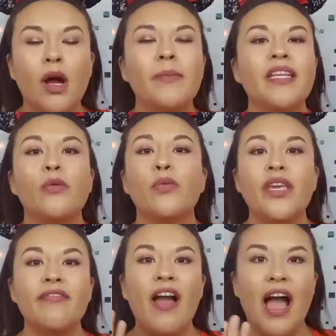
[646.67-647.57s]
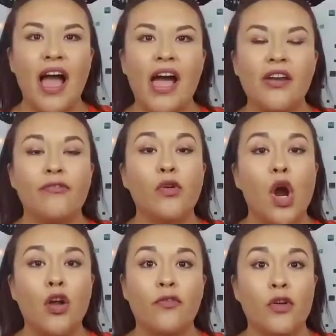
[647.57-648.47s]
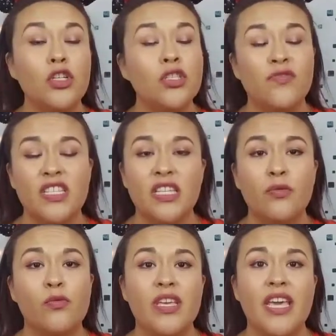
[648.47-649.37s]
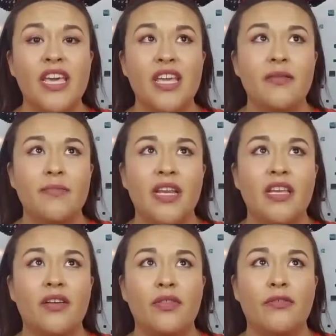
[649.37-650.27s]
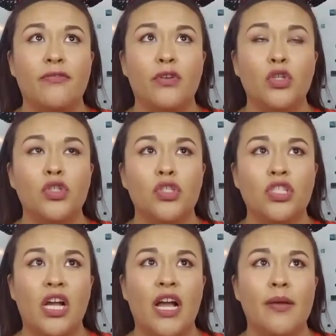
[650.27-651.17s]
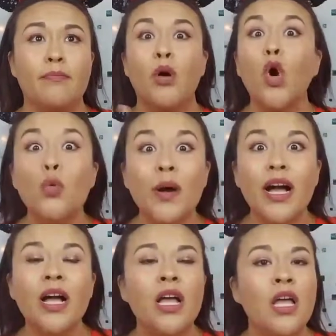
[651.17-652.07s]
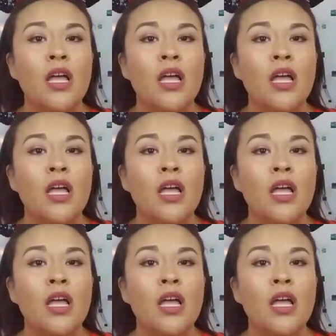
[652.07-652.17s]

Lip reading: I mean, we've had, for our first visit, we hit many of the first time, Boma,